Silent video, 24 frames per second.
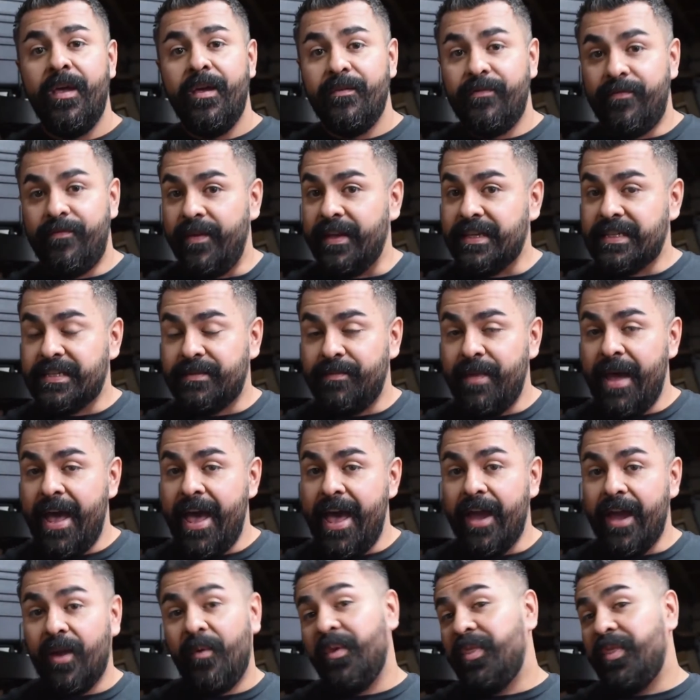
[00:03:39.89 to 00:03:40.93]
Fixed
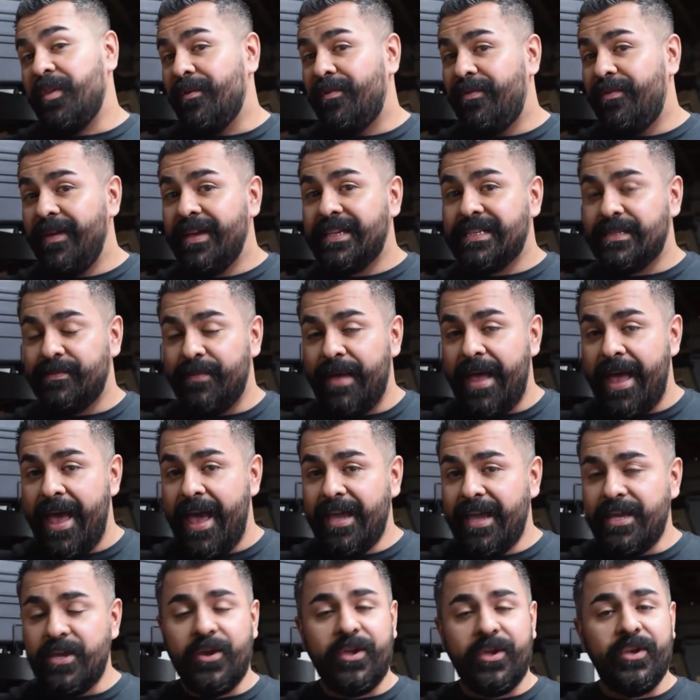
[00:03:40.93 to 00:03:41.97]
mag. With a fixed
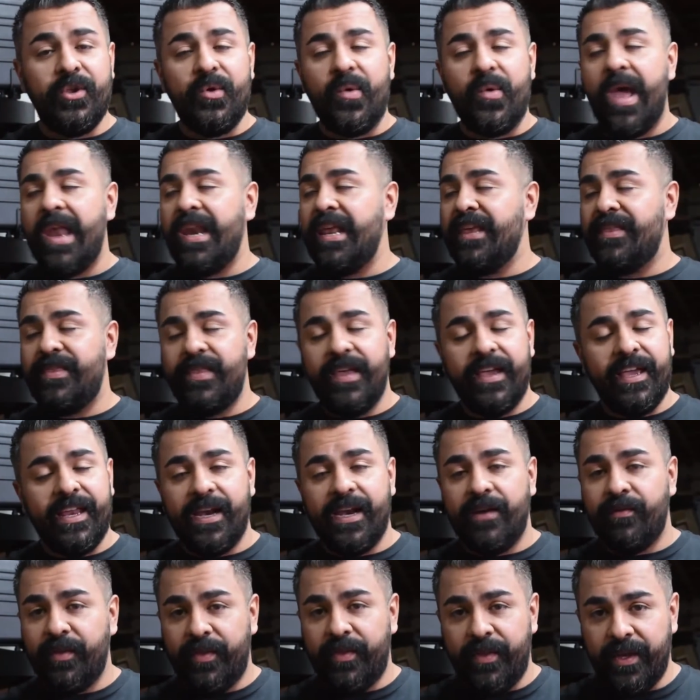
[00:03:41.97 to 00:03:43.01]
mag, you can do anything and
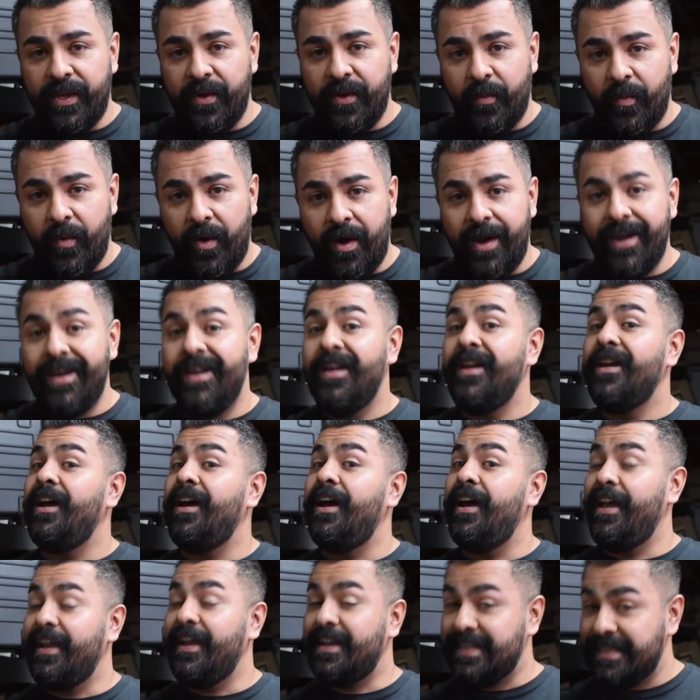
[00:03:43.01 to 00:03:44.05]
everything you want,
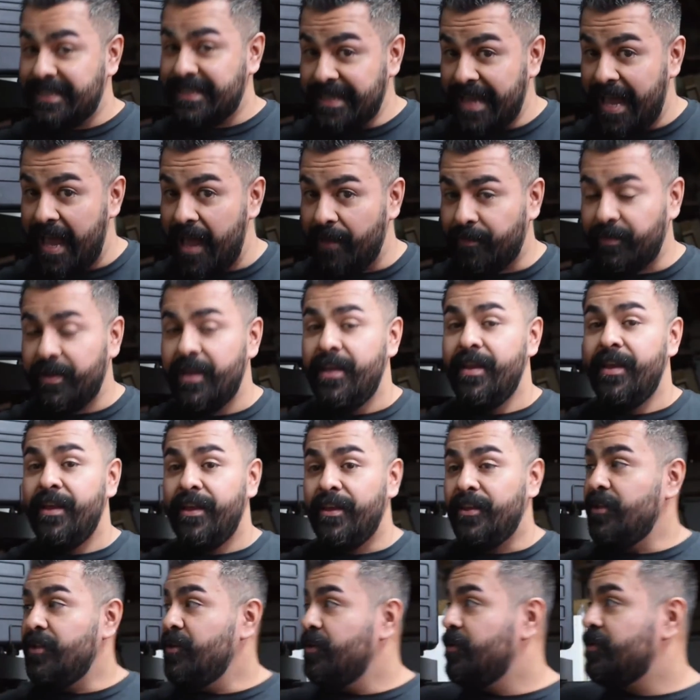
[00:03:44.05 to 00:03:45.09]
except
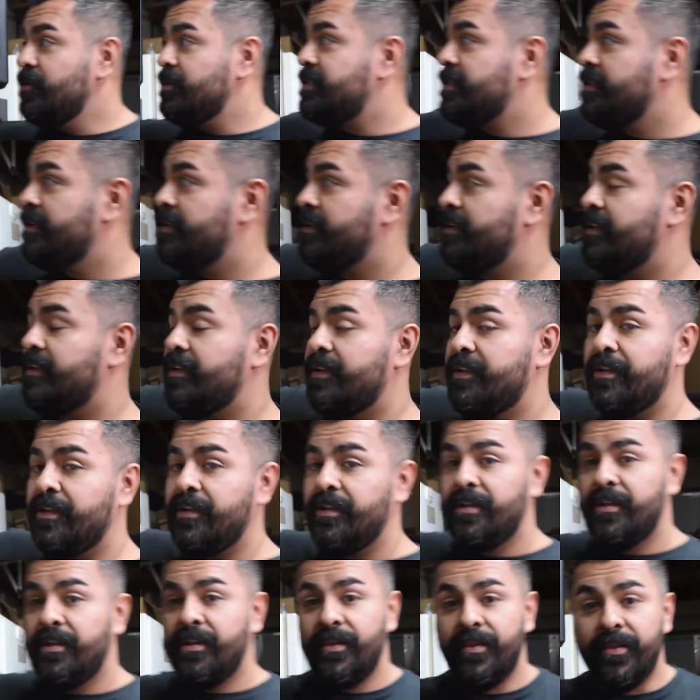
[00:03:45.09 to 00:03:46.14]
use
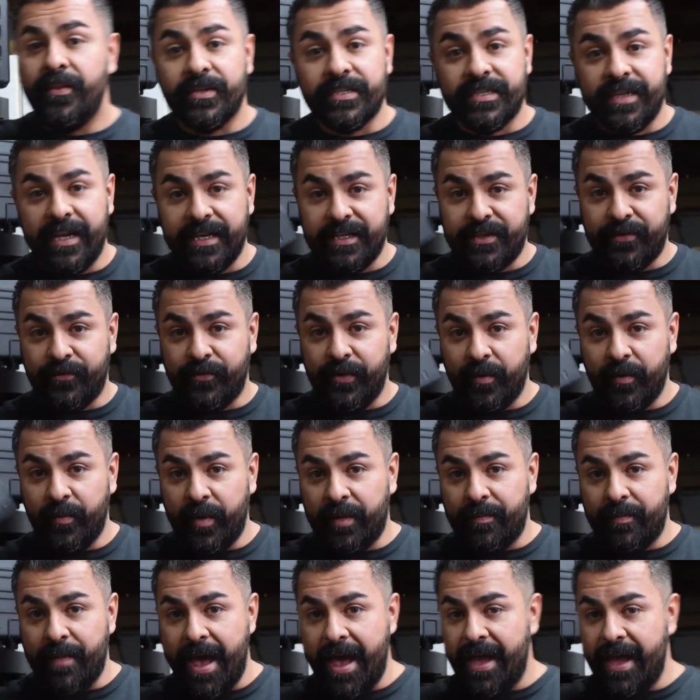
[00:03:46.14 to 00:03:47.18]
those nice Freedom
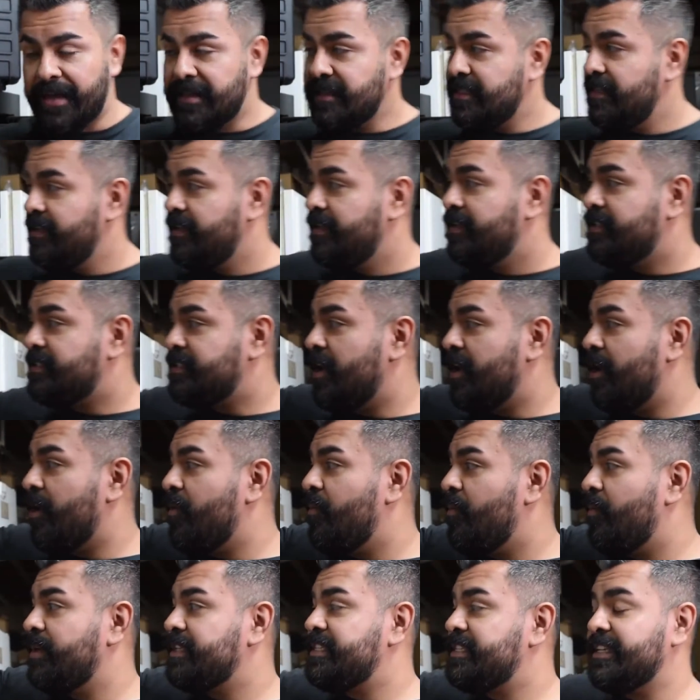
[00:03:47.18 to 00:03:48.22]
Week mags. So
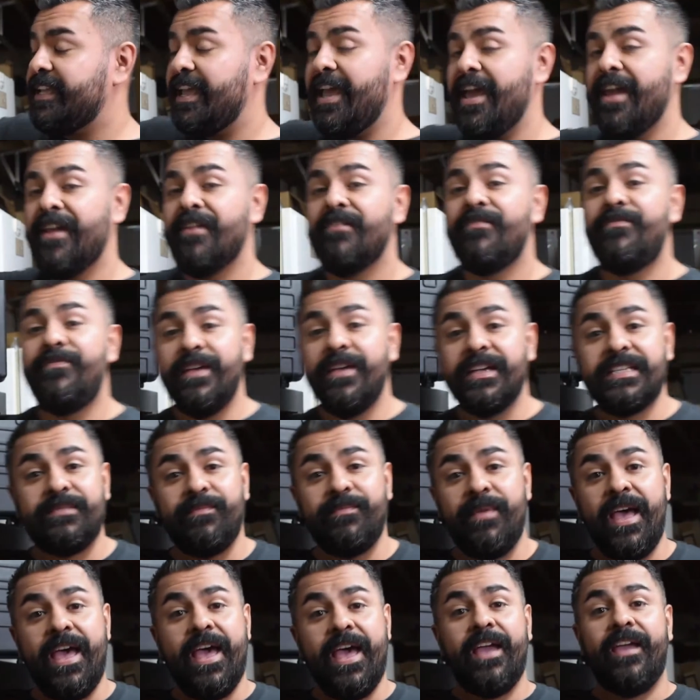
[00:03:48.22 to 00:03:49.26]
once again, fixed
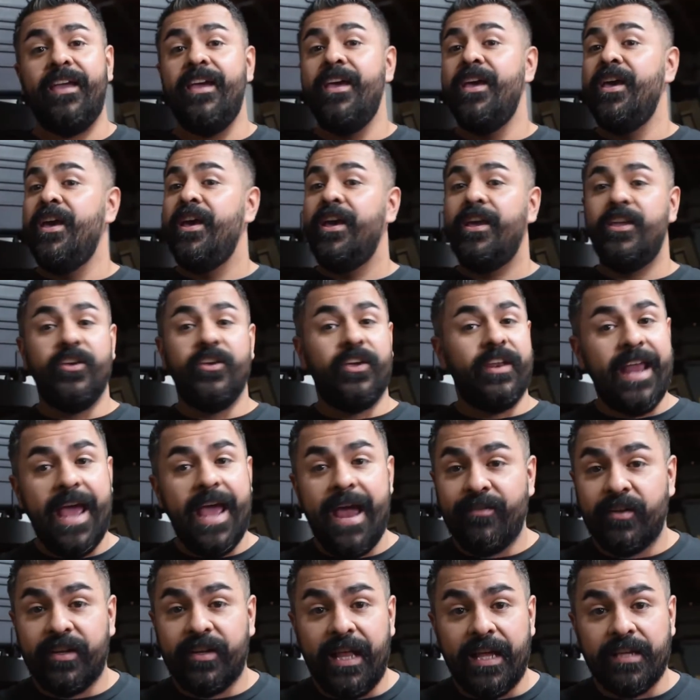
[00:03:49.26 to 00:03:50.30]
mag, you can
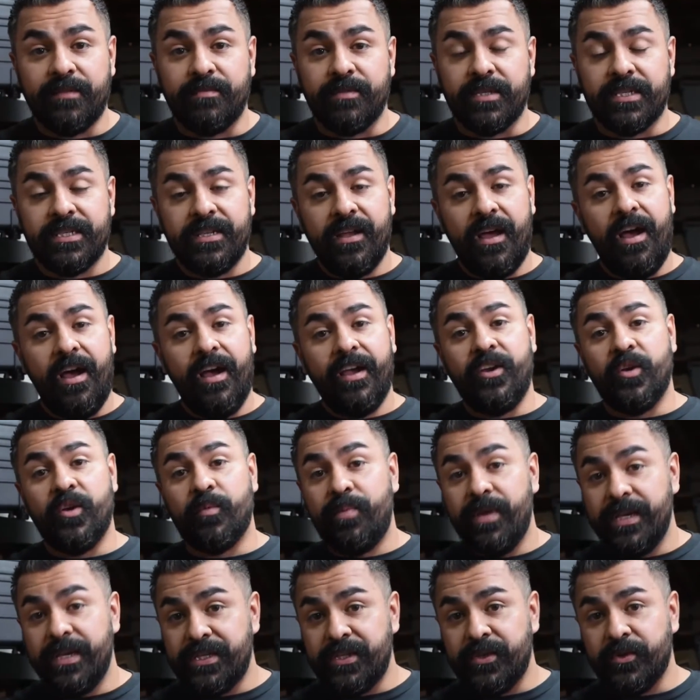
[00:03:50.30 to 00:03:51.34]
have your collapsible stock, your
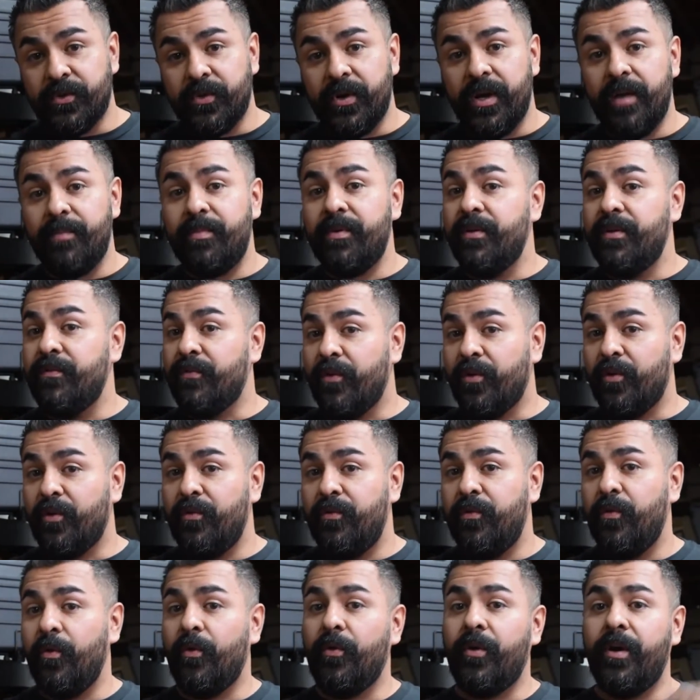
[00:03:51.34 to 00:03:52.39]
pistol grip, your vertical
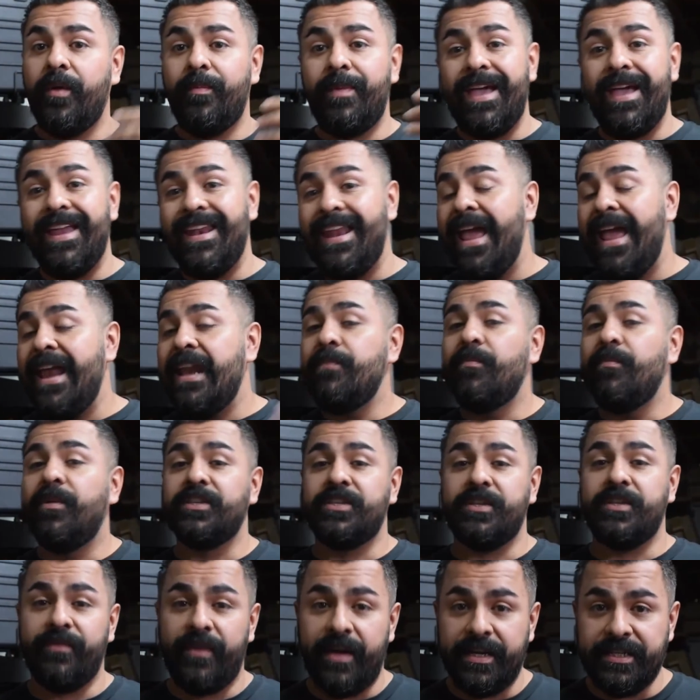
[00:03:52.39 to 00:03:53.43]
foregrip, and any
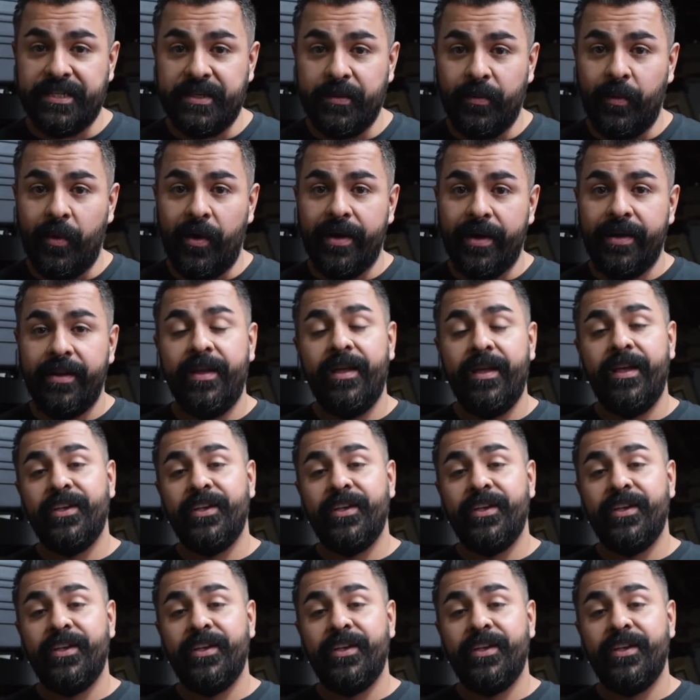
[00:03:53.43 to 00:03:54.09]
muzzle device you want.